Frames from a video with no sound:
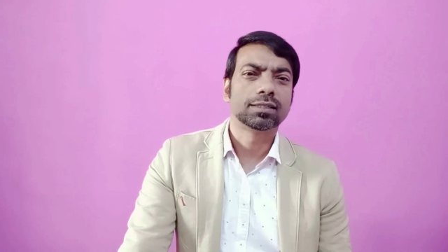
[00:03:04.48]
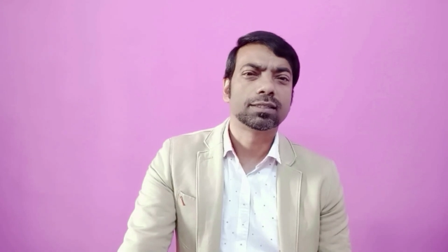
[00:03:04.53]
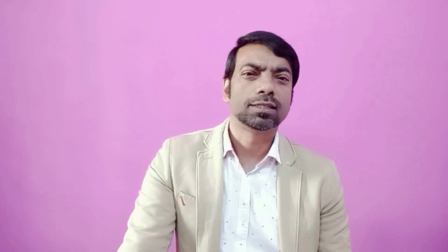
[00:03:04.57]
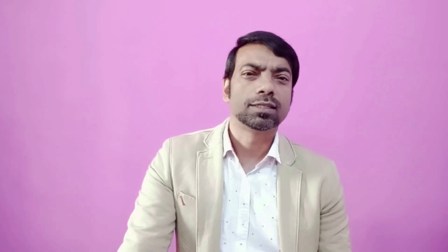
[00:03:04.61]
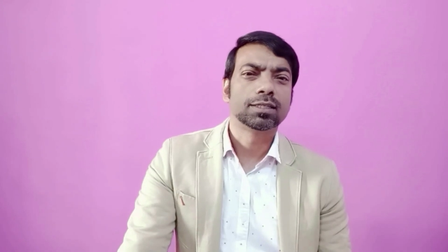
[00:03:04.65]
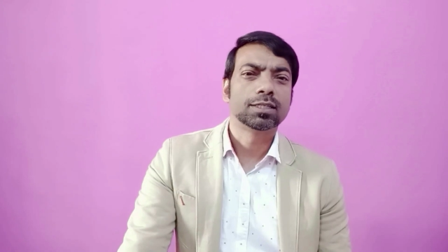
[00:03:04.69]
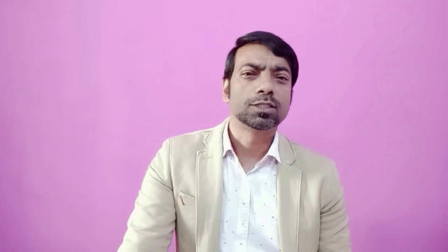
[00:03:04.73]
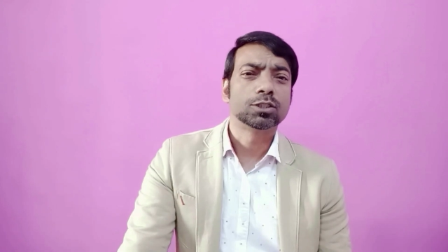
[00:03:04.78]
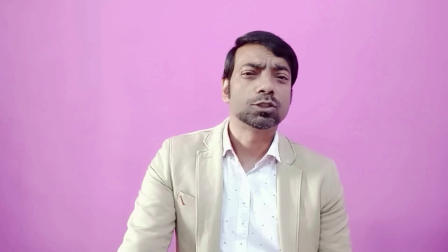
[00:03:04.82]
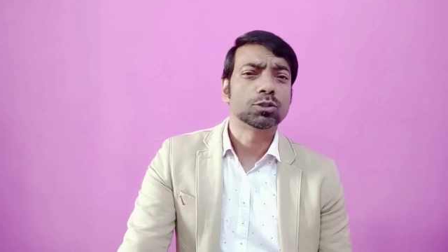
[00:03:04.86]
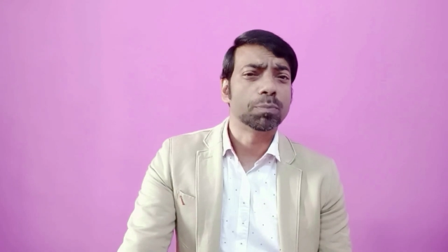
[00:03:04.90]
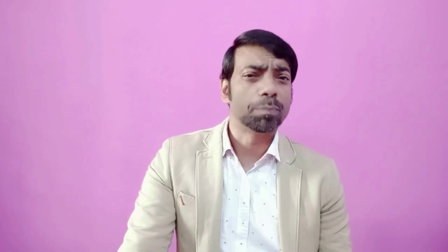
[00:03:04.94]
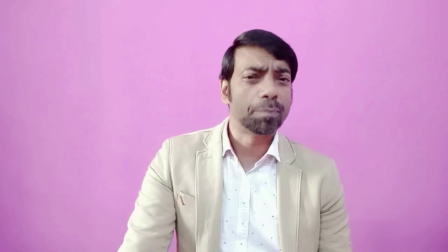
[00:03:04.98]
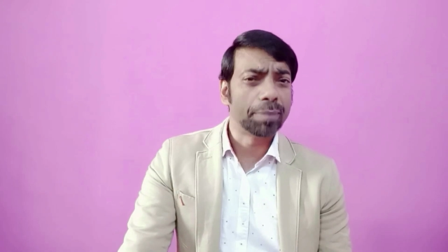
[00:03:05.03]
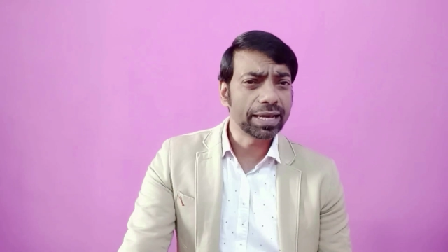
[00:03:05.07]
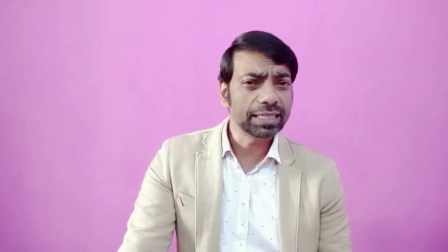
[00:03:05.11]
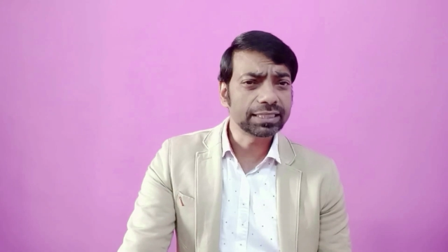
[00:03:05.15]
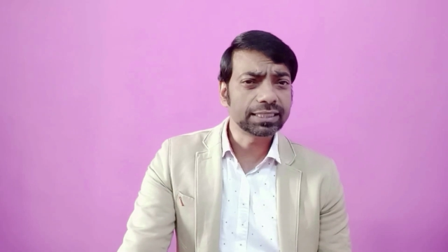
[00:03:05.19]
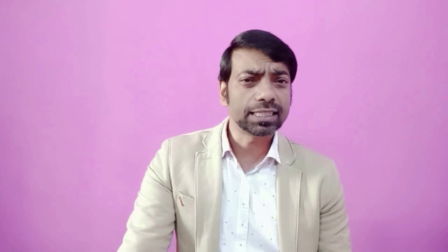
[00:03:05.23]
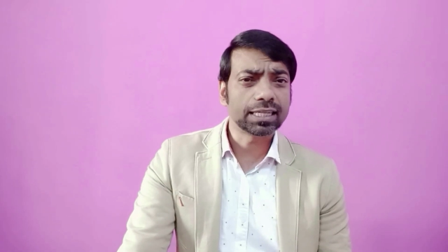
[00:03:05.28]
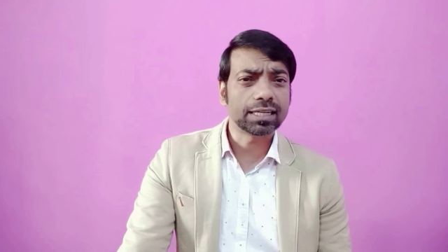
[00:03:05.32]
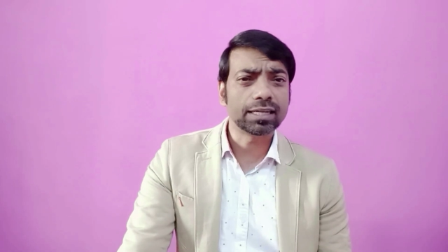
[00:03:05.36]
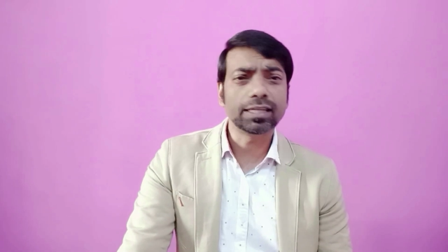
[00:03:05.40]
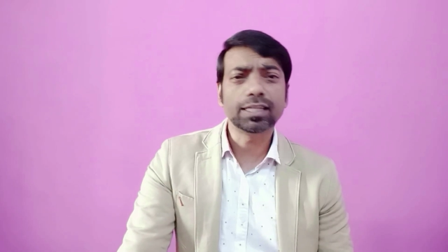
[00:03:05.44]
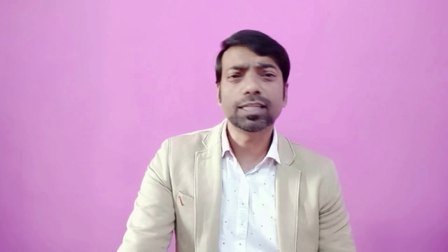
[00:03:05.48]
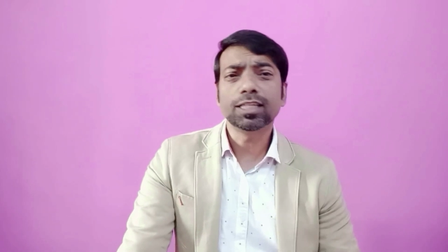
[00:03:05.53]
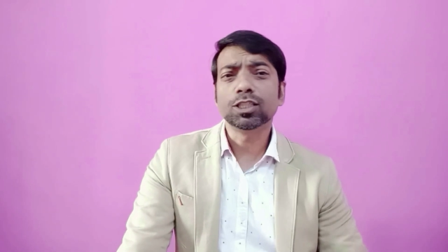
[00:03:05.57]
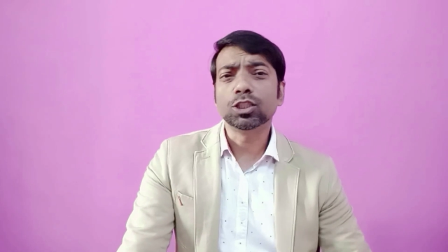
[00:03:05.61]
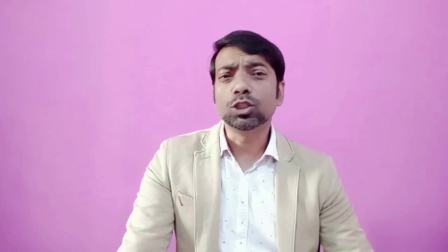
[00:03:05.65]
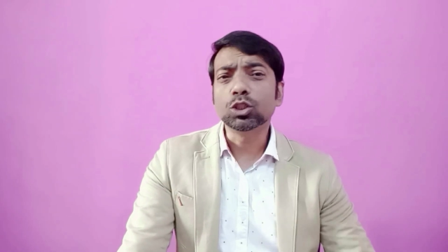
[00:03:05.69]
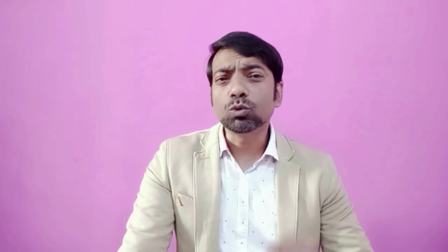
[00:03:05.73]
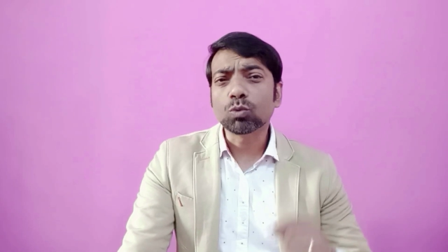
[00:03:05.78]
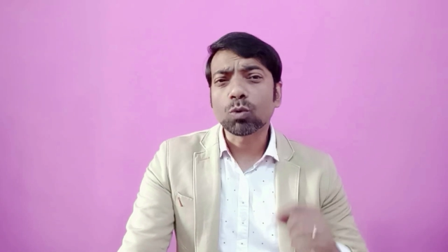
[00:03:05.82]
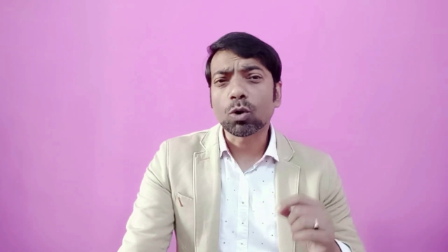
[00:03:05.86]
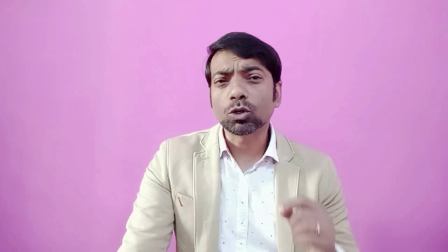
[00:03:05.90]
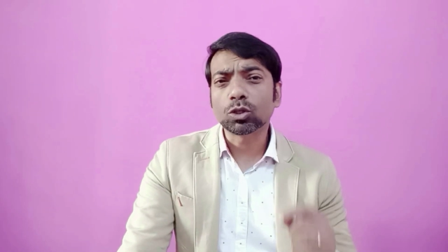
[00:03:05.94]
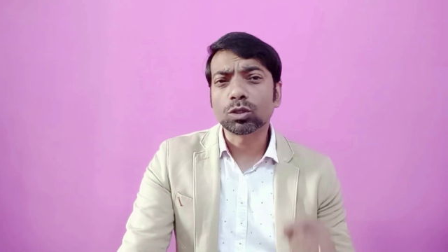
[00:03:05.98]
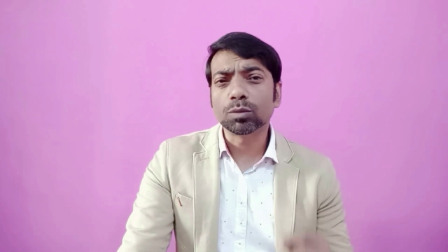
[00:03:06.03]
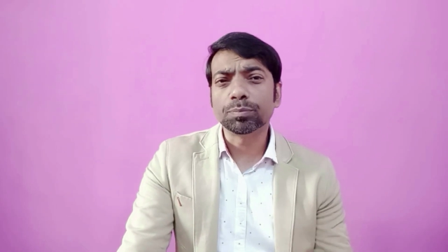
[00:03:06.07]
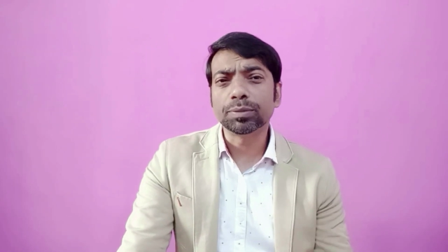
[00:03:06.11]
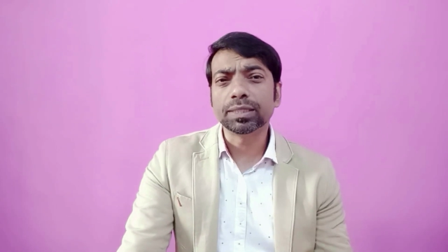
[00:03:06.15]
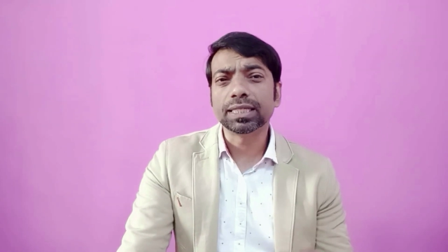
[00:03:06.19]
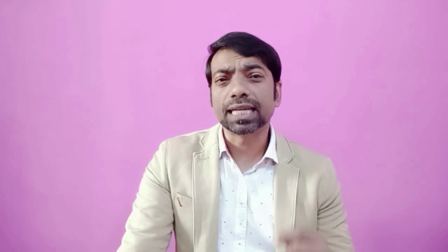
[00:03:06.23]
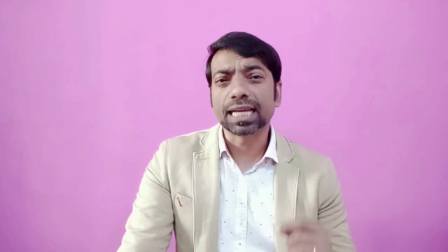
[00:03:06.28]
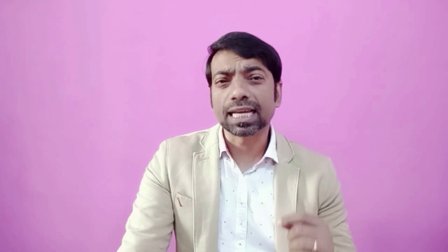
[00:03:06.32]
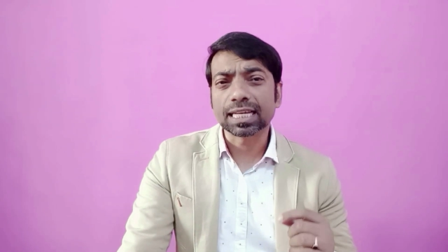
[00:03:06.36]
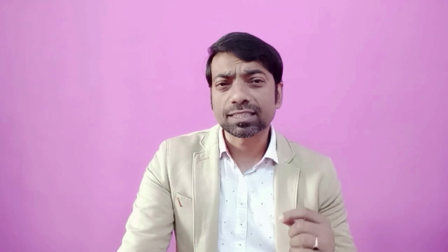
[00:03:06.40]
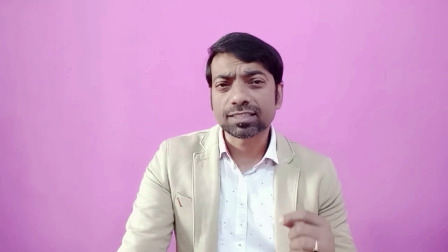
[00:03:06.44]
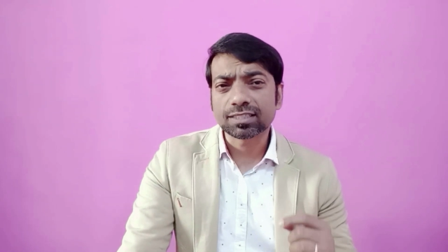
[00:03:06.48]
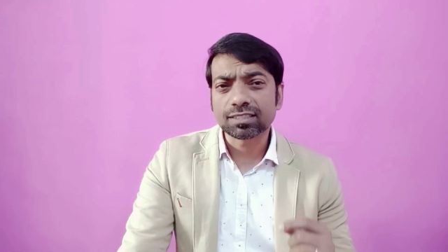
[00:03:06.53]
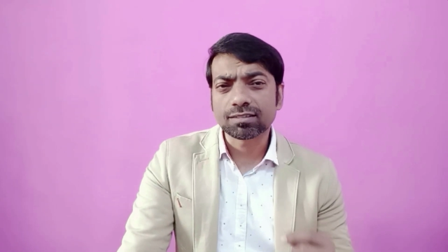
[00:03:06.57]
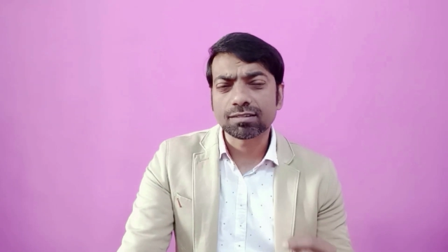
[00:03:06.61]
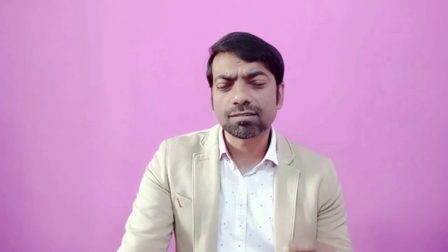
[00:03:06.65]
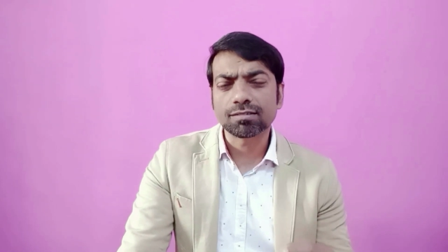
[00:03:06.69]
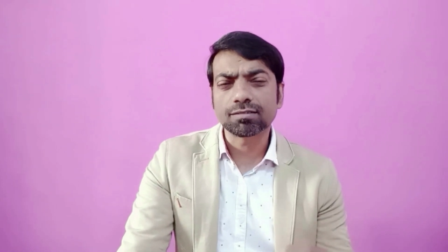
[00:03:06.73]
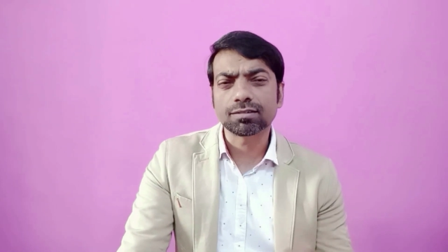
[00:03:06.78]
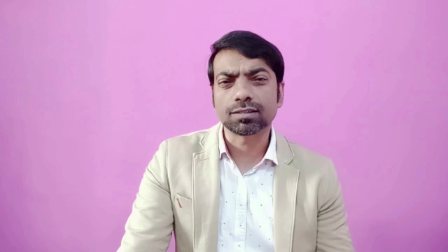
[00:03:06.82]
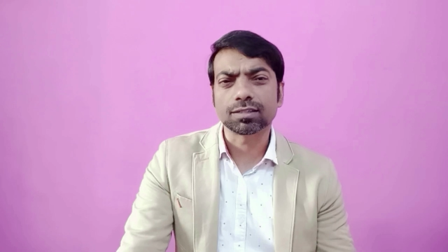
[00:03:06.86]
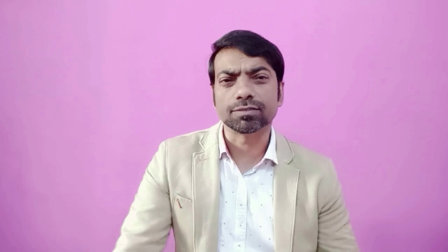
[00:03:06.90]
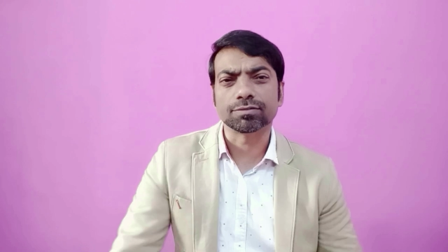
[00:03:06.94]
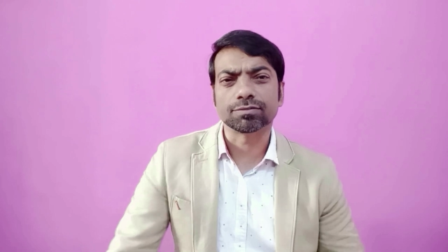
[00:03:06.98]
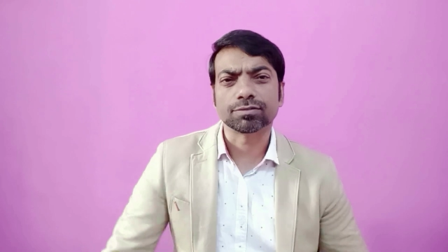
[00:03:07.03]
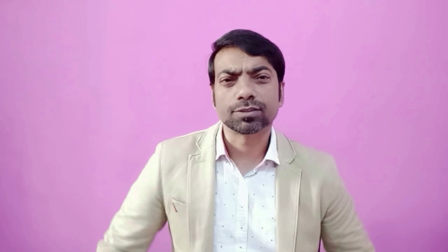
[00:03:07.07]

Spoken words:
So basically, you want to be assertive.